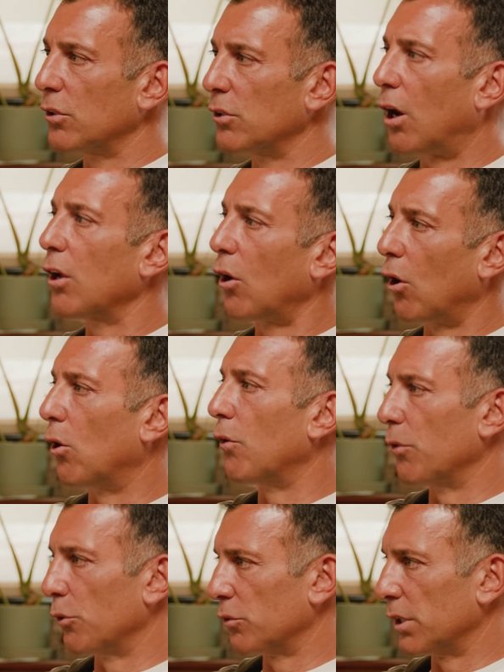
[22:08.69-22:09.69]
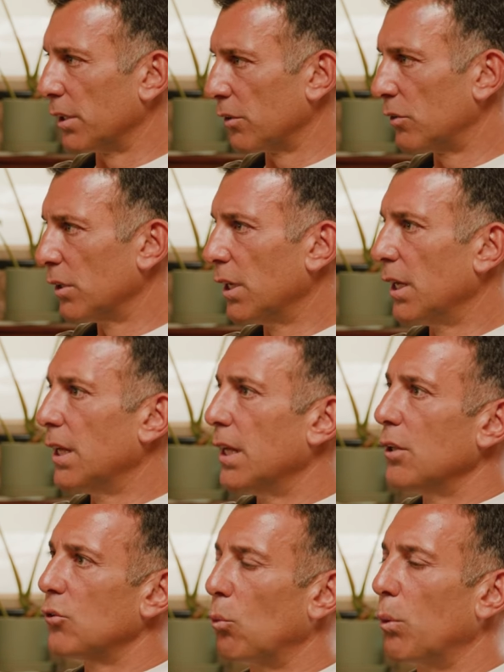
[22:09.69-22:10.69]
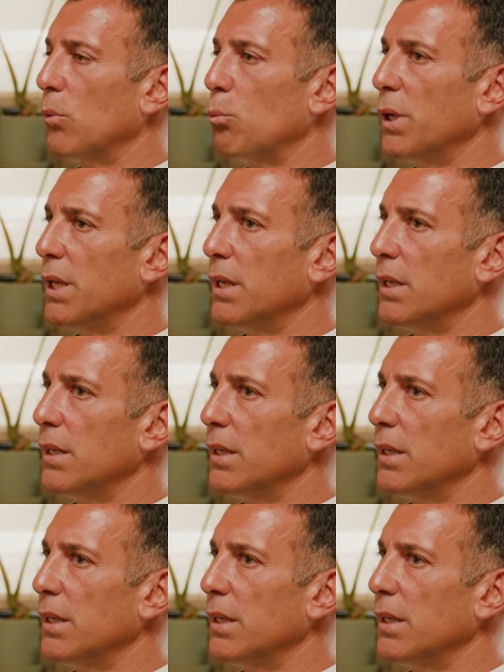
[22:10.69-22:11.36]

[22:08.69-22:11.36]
not all of those things. So when we